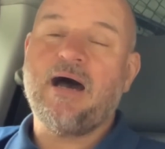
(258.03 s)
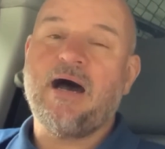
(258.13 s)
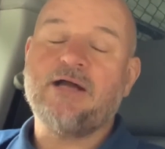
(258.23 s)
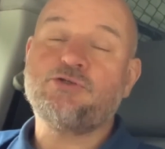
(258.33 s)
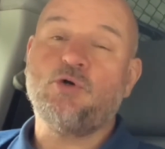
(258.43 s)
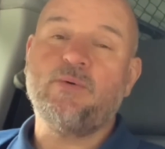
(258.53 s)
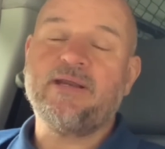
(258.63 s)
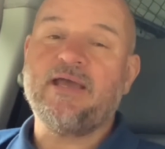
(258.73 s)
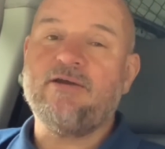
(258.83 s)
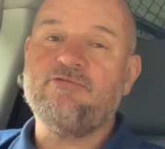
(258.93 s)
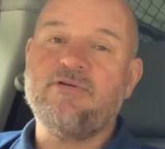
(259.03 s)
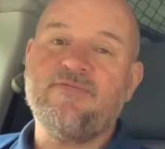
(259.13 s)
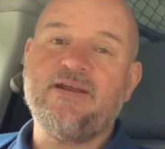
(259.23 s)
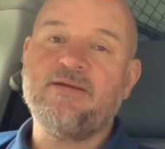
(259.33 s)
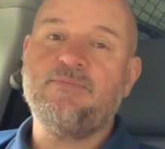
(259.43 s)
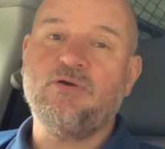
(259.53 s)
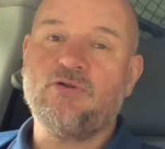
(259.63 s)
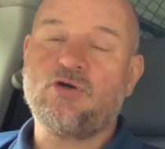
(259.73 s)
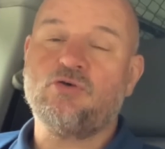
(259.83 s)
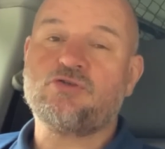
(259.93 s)
I don't want to get rid of any of my
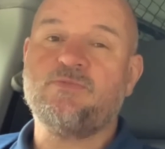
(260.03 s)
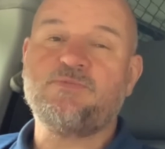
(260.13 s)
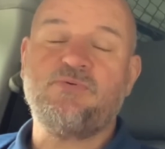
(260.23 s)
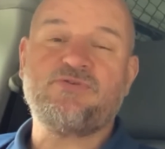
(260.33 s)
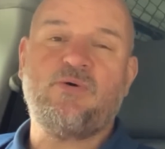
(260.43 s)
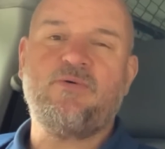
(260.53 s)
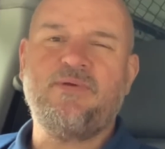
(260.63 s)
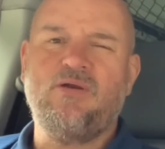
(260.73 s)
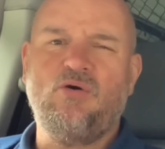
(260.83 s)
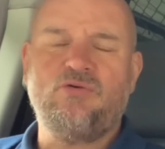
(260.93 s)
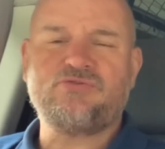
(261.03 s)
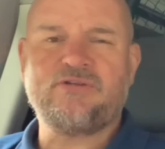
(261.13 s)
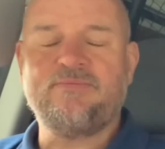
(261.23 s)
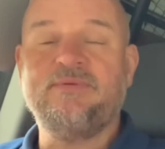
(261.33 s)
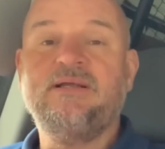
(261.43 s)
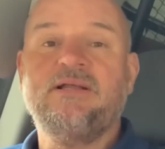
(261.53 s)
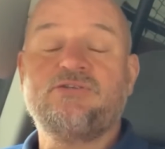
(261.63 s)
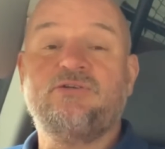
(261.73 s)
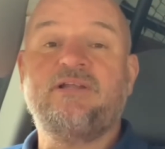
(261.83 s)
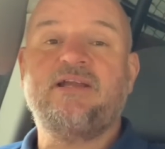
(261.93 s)
other customers. Plus, I want to be loyal to them
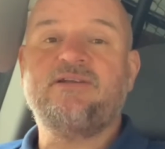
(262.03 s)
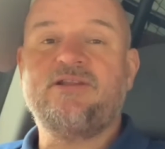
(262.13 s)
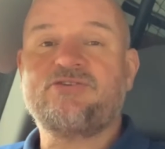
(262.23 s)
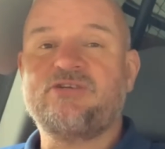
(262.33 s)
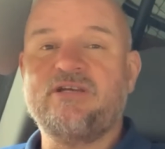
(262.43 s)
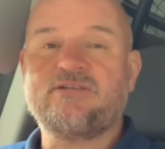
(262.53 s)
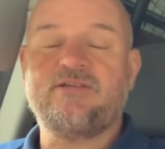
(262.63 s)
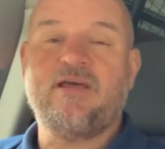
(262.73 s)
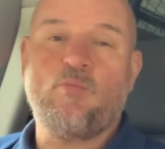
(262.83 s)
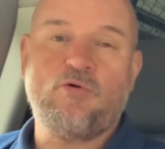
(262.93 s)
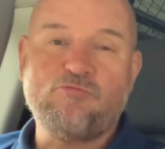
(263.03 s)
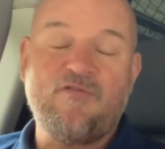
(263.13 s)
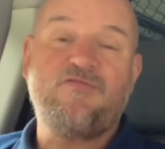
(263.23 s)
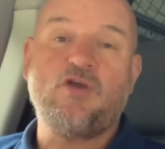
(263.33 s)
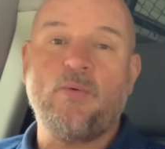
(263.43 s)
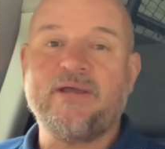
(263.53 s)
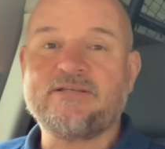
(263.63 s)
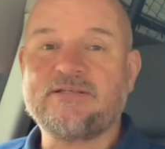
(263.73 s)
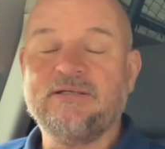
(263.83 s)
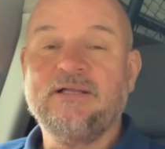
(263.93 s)
till the end of the season. Then we'll review
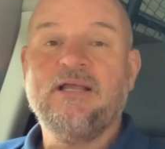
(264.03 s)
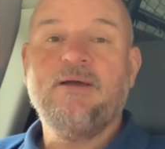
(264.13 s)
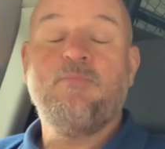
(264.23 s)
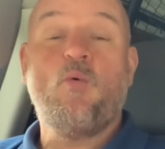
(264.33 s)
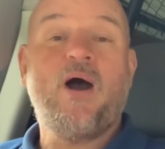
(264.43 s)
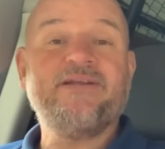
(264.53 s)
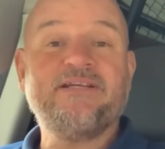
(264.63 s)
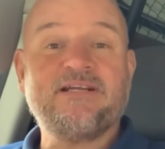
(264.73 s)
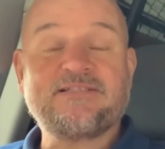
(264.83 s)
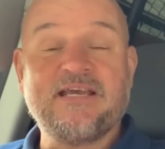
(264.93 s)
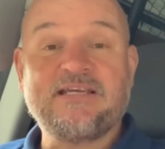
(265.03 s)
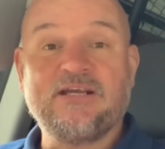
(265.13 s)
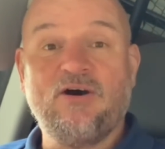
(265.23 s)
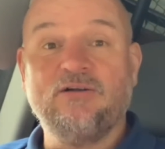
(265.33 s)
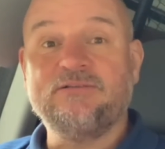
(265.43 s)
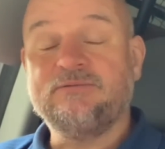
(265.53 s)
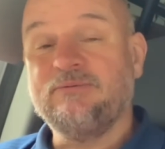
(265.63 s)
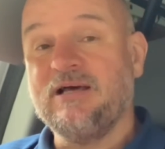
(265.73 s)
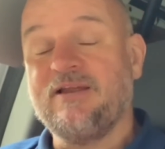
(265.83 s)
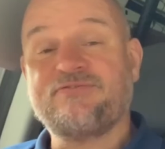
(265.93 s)
it. But why did I take it on?
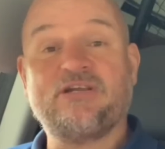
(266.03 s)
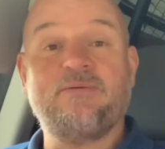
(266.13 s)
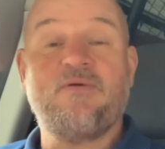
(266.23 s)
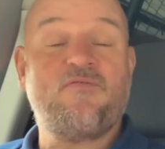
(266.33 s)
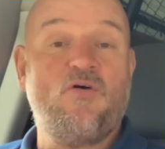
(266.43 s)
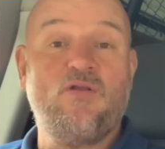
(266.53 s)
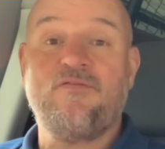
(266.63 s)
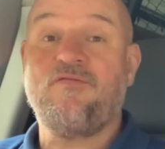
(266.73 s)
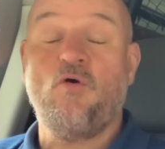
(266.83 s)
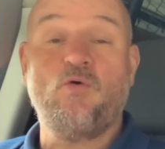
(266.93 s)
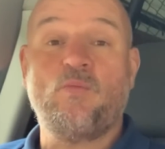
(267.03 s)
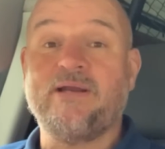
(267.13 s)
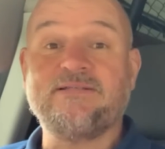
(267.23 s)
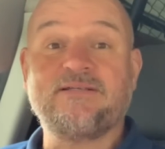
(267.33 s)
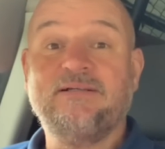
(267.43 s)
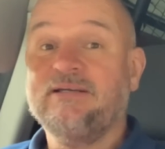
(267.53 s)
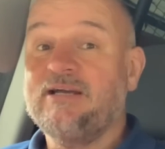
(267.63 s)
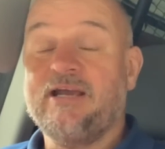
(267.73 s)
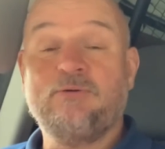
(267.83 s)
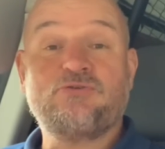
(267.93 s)
Well, I've said it before. The phone went,
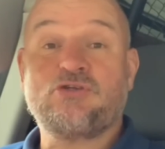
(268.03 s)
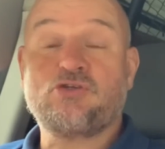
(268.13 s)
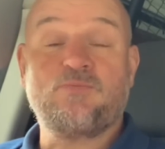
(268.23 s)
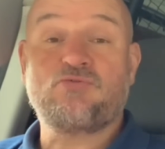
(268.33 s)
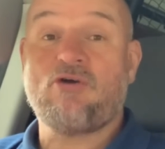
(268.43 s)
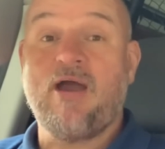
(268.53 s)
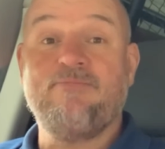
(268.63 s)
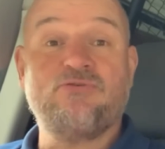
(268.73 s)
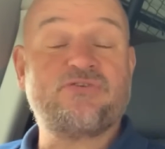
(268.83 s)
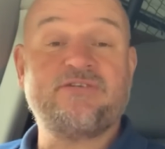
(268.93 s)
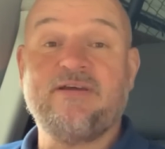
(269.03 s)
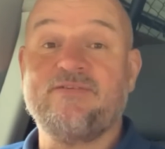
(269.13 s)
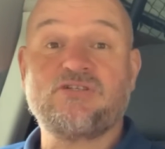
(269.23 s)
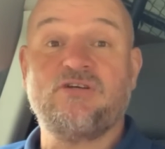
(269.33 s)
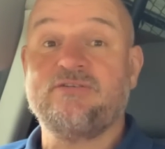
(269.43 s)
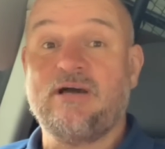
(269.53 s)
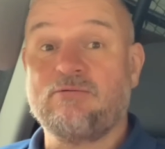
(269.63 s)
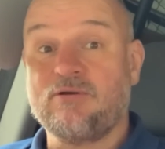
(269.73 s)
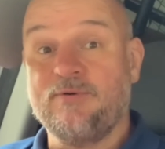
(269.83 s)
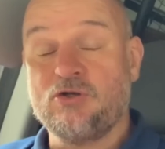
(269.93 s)
and it was a subscriber who says never turn down
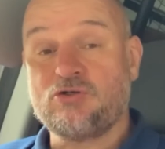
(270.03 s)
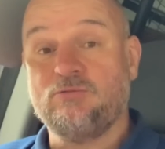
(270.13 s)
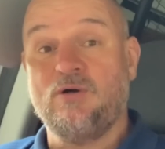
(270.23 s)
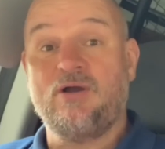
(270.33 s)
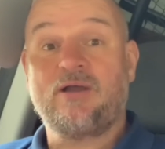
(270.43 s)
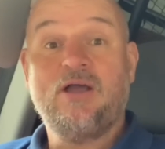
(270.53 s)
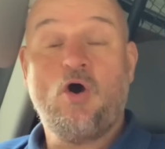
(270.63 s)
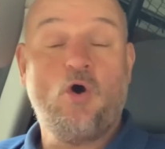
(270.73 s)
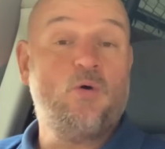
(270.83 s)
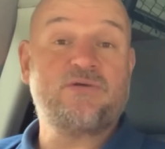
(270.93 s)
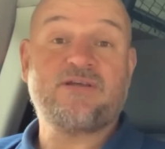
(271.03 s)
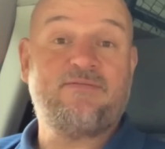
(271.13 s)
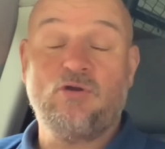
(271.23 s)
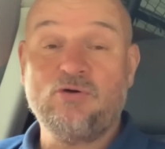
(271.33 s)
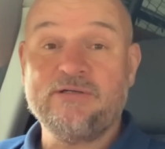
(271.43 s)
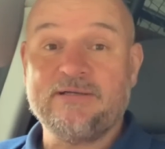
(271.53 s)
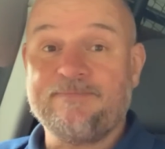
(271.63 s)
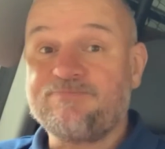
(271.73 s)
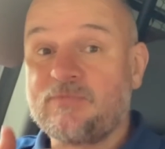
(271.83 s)
commercial work. Always have a look at it.